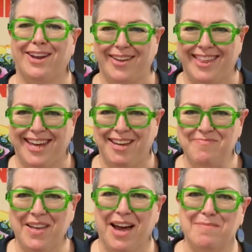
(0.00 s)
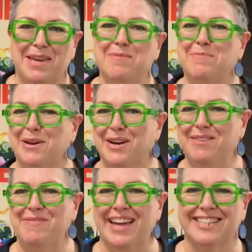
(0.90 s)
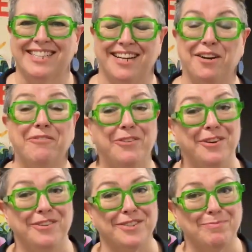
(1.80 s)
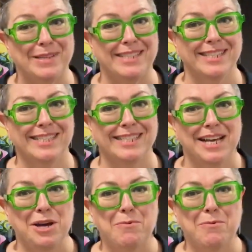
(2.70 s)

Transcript: Hello there, I'm Kim Berry, Editor of Food and Drink Business.